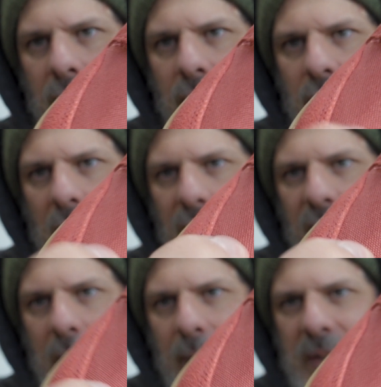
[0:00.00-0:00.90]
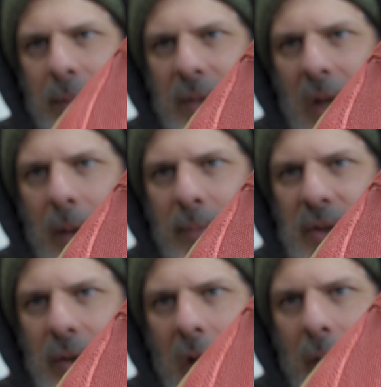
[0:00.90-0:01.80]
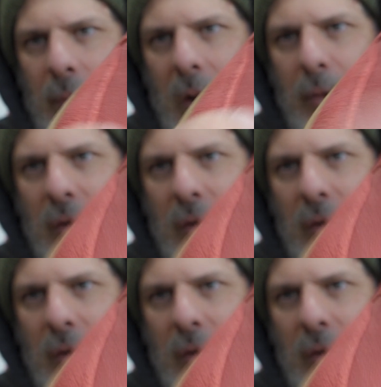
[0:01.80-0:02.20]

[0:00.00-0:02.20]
tray flips, sometimes you kind of rub